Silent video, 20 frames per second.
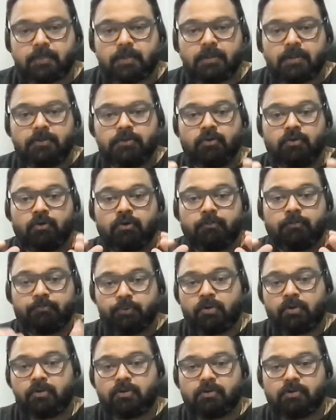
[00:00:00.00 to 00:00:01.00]
your
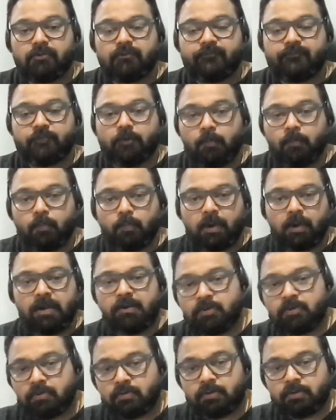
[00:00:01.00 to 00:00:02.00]
book from
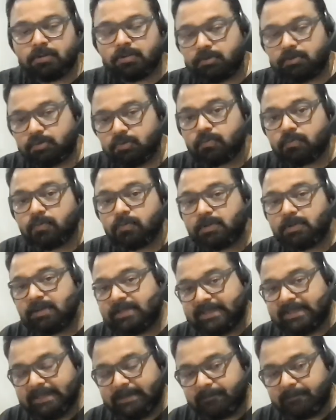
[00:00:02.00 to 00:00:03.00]
OneNote to Google
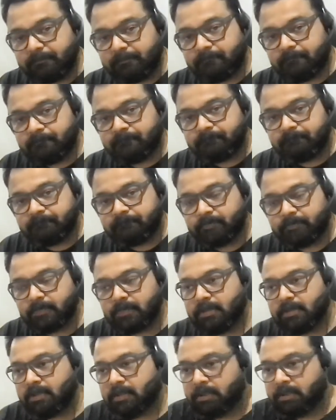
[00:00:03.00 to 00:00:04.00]
Keep.
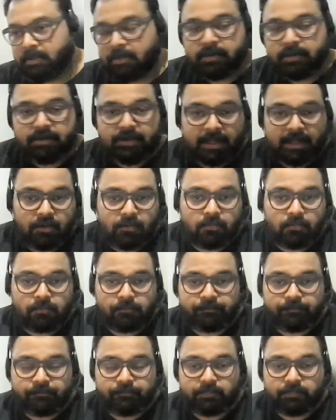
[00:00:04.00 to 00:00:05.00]
Now,
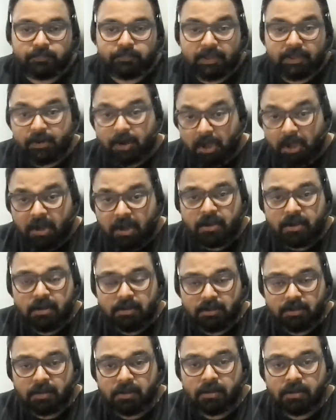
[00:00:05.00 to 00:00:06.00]
there are,
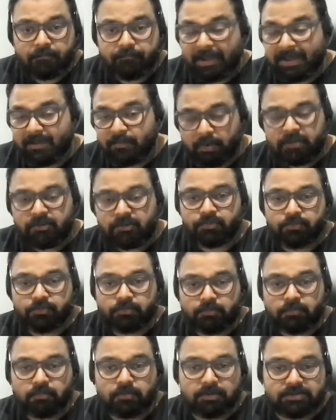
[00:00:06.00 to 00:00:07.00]
I went through
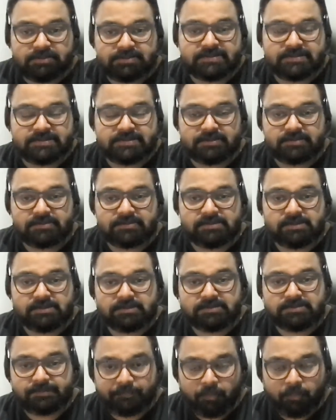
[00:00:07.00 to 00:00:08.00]
Google's
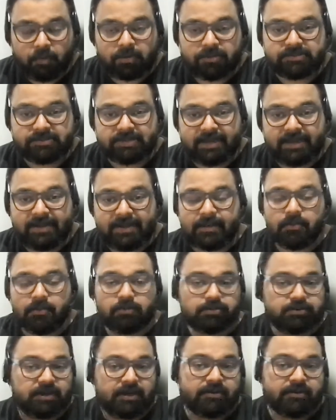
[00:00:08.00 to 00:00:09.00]
support site and
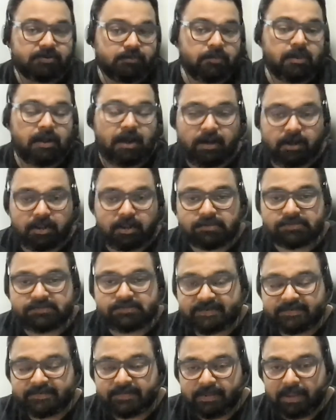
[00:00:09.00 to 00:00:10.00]
looked at some of the articles
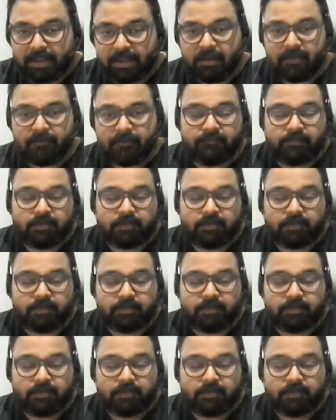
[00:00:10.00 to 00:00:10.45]
that they have.